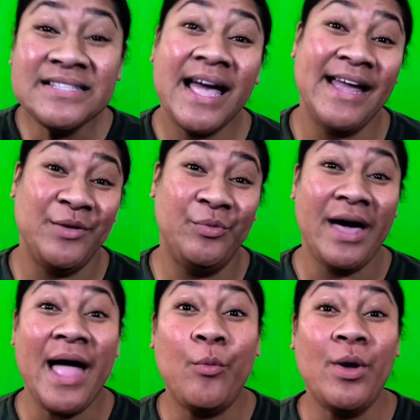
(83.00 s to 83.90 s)
kind of what
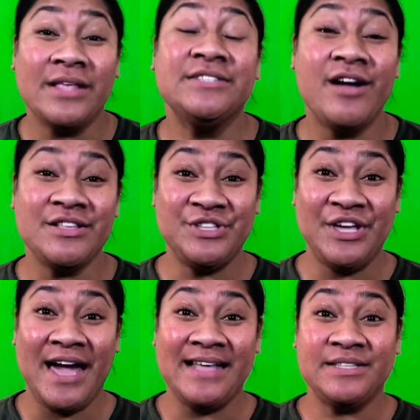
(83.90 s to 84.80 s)
I want to talk to you
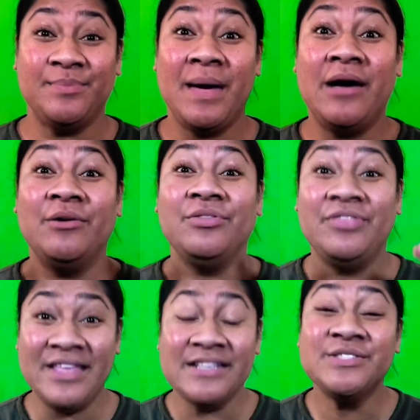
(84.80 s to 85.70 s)
guys about
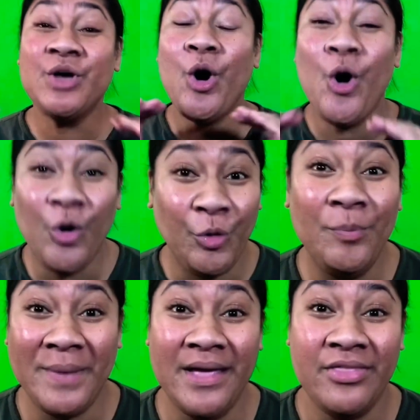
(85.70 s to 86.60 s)
this whole
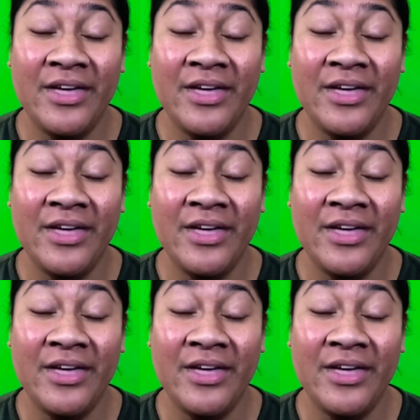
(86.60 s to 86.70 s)
month.